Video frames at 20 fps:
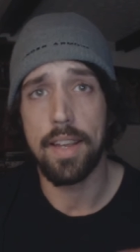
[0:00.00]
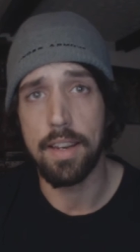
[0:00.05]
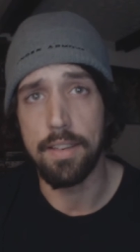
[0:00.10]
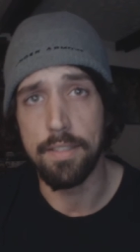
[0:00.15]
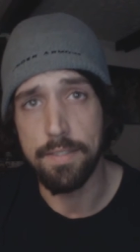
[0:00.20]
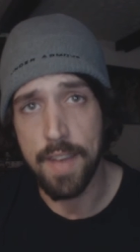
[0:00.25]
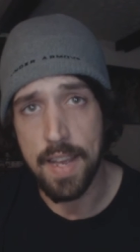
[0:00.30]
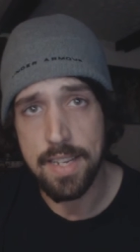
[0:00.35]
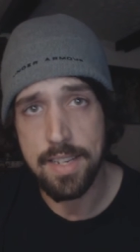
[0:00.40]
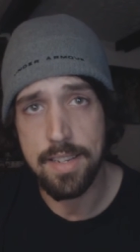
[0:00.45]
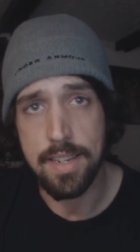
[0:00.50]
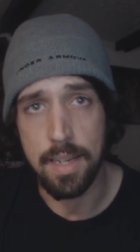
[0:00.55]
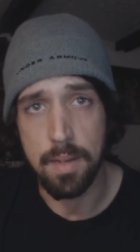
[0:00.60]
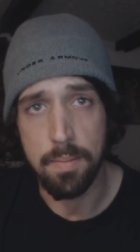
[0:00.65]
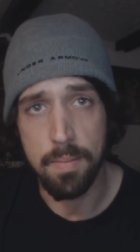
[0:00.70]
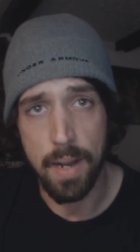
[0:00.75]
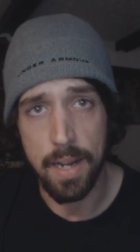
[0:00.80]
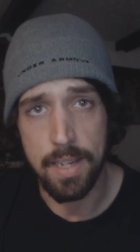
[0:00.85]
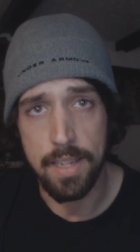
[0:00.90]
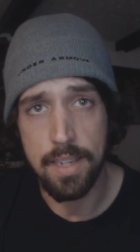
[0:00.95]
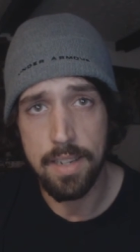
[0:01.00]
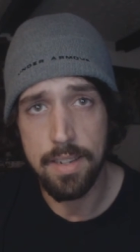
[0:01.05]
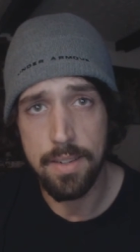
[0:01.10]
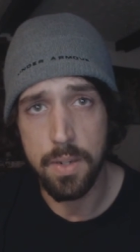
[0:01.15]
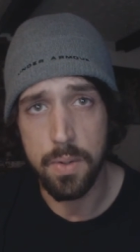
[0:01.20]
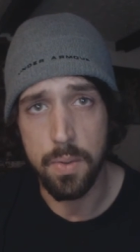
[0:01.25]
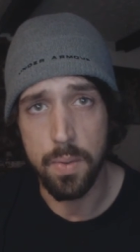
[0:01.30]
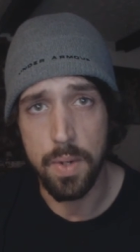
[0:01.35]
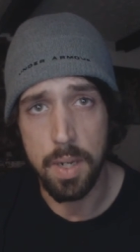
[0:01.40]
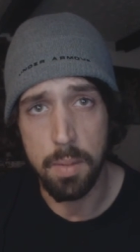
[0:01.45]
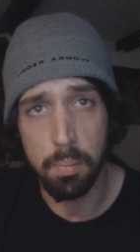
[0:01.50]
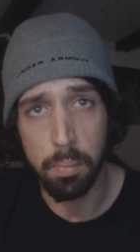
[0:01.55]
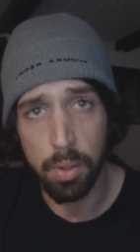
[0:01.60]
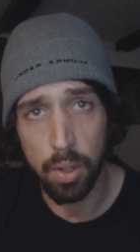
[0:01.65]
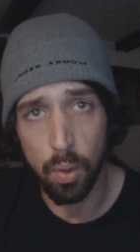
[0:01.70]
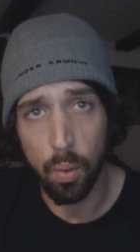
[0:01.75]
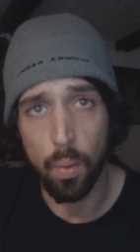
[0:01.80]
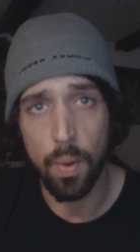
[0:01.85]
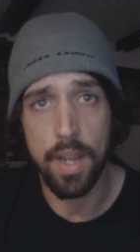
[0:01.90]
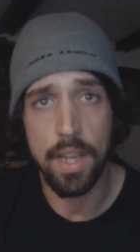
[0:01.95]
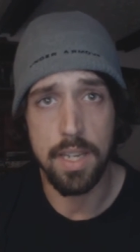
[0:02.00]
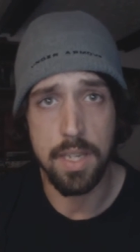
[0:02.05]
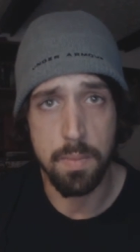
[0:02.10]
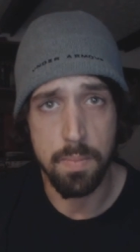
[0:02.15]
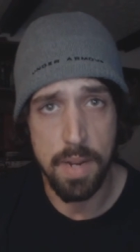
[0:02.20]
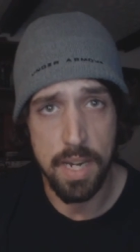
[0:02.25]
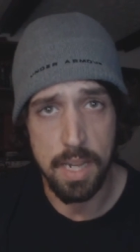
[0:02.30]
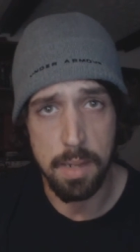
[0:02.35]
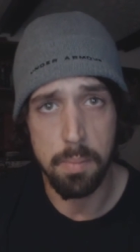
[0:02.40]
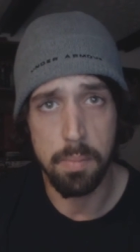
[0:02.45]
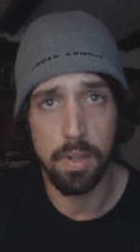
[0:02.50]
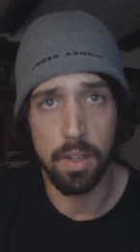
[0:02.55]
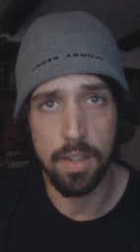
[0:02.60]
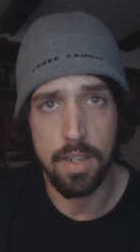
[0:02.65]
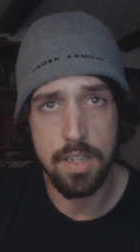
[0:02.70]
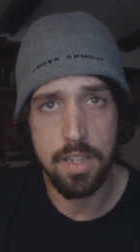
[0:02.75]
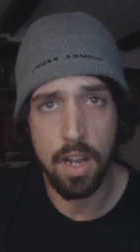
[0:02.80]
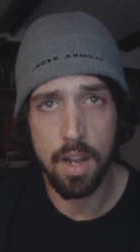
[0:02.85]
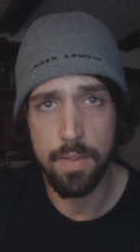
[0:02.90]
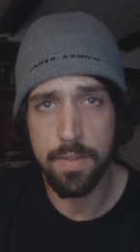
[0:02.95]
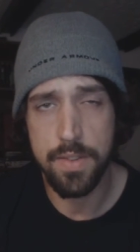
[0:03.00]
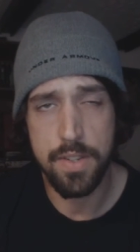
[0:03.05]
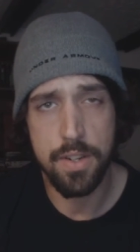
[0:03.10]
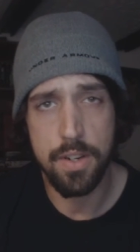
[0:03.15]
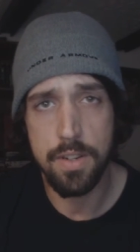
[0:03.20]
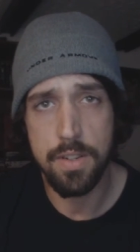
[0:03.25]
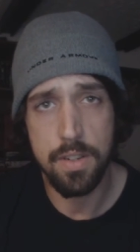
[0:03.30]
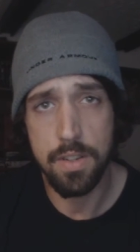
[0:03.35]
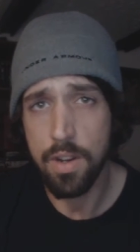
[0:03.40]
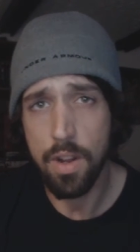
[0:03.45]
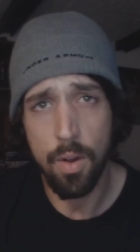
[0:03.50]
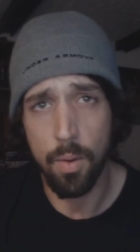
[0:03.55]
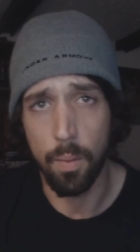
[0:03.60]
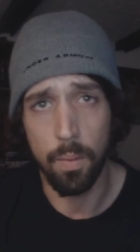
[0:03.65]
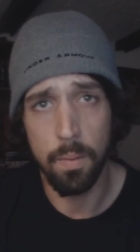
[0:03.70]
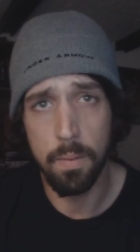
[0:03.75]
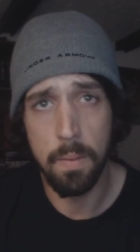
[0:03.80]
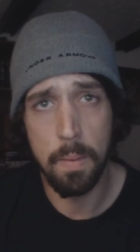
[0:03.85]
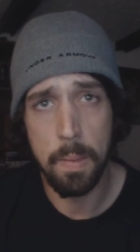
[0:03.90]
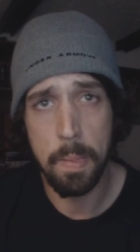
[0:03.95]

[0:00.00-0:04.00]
investing money to employ as many police officers? No.